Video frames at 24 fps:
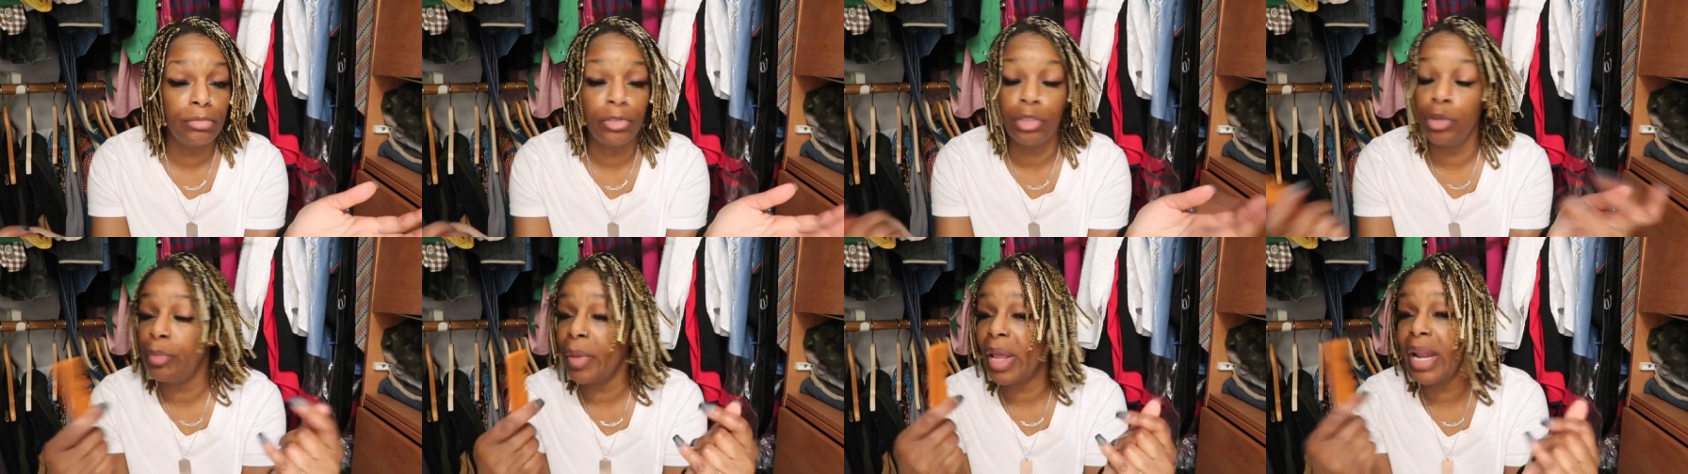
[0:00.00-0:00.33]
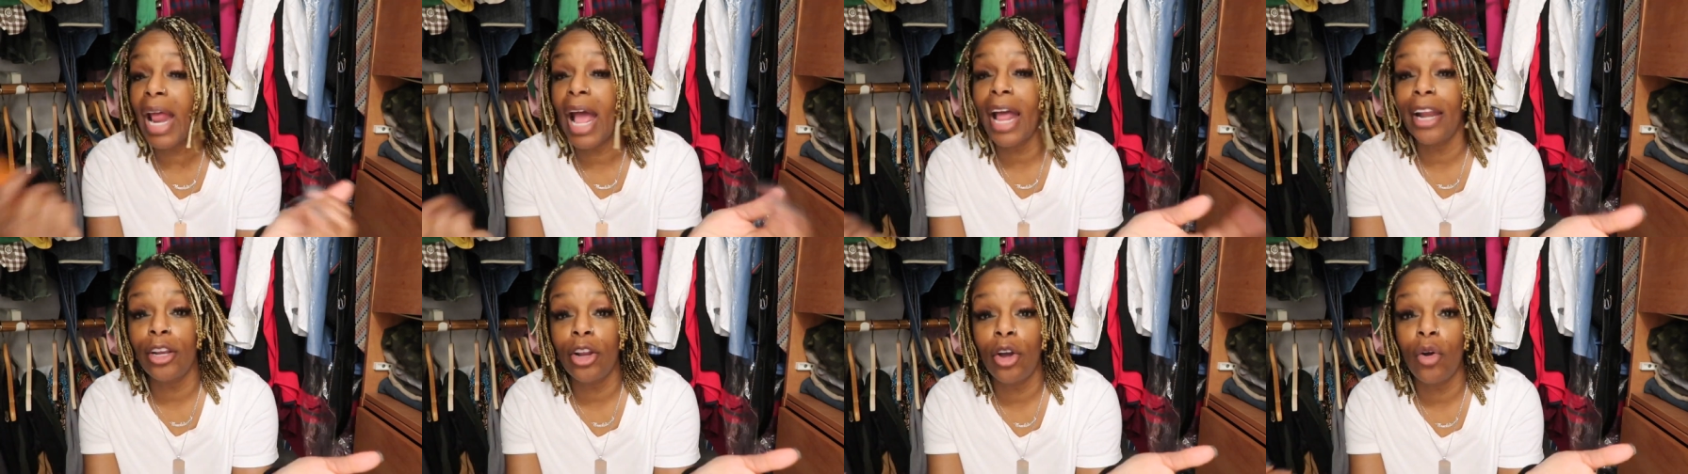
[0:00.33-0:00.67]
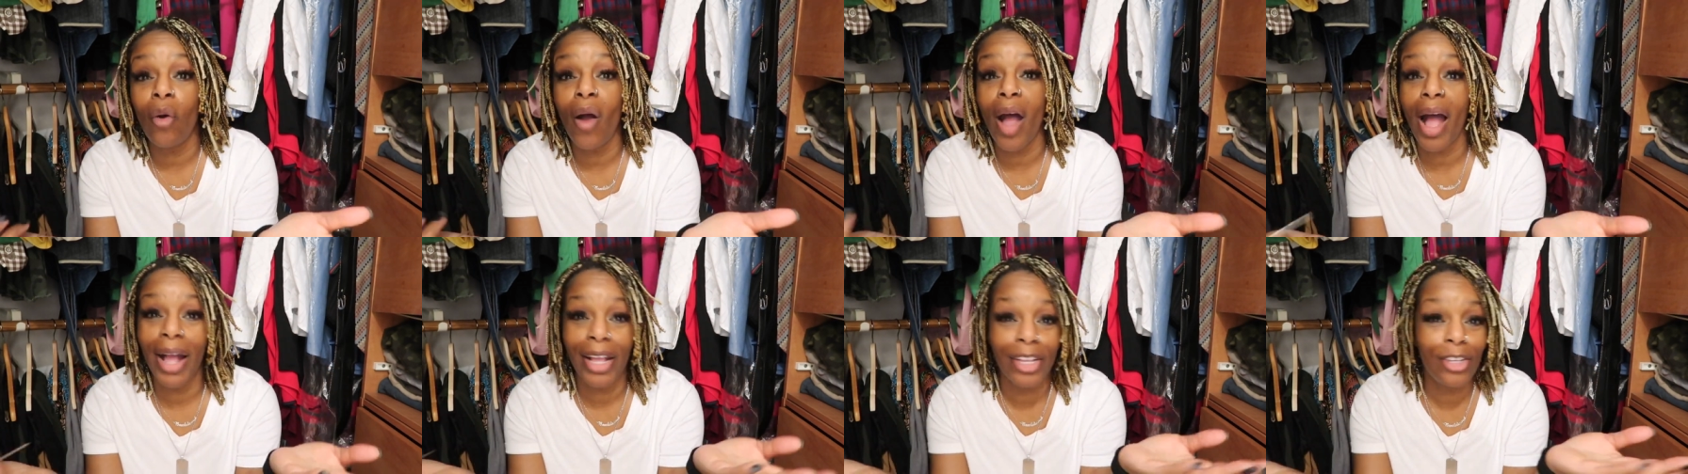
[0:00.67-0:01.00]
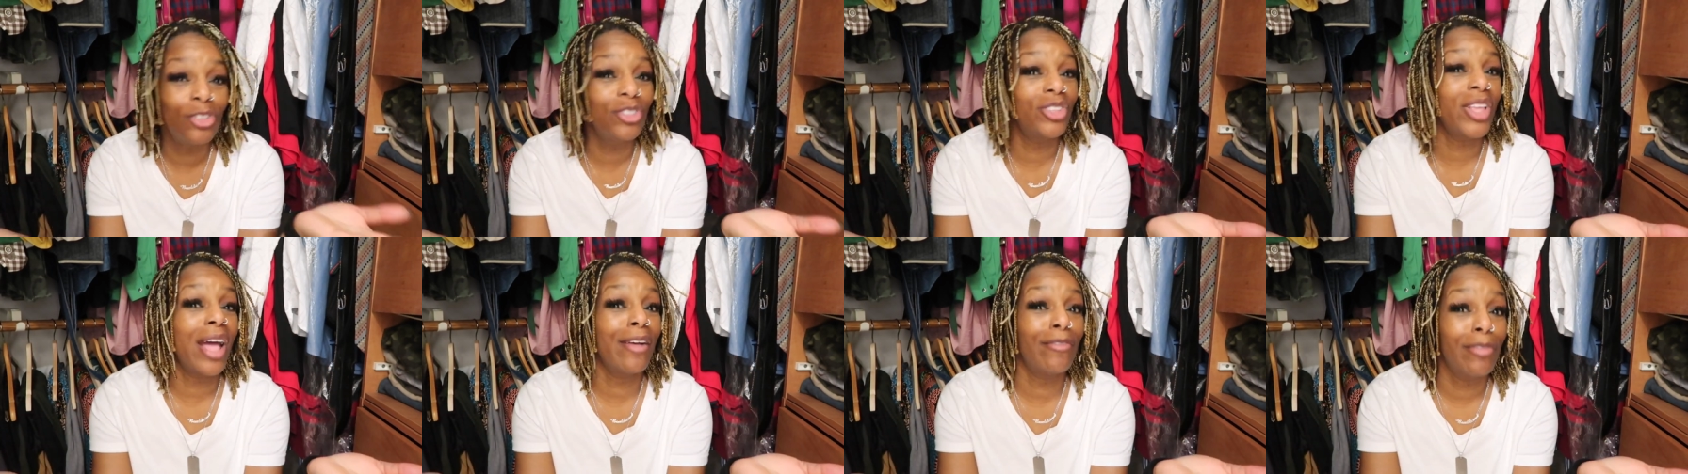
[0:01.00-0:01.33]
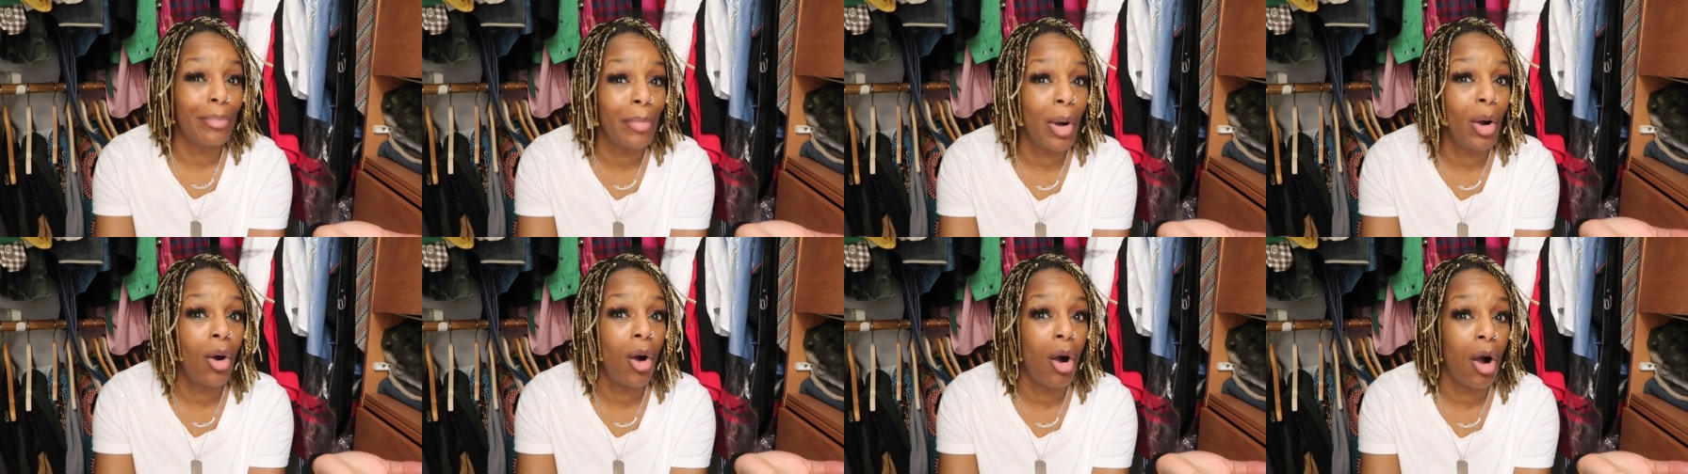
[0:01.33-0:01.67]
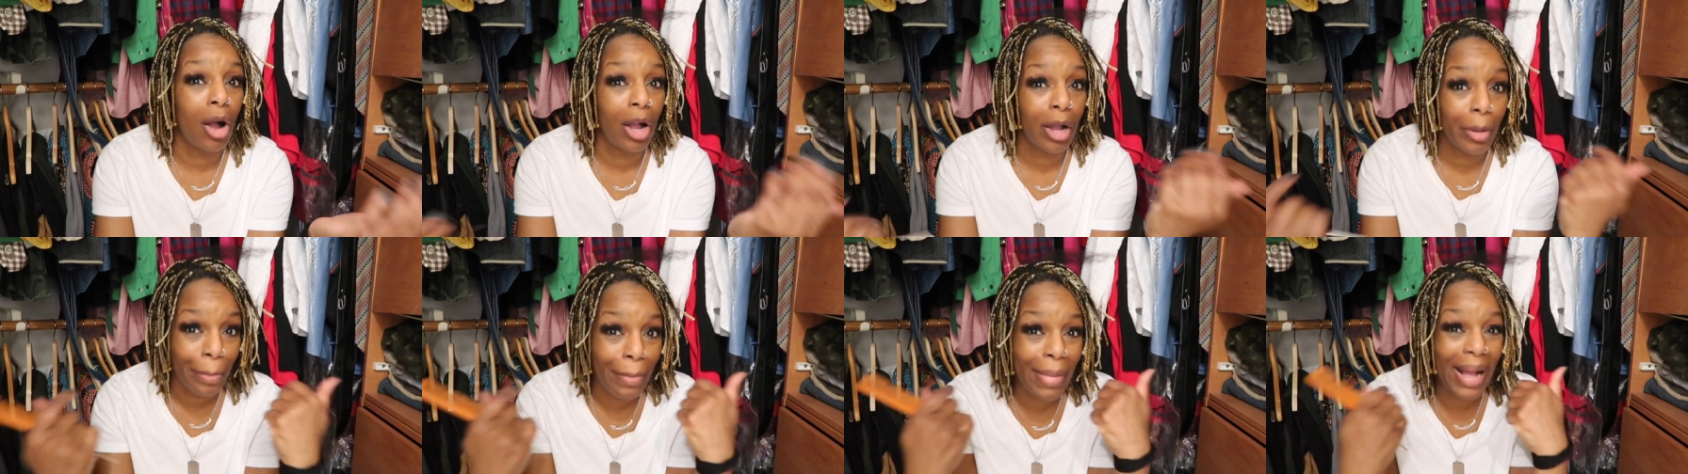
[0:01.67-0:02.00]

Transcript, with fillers: you may not know, I used to have a mohawk.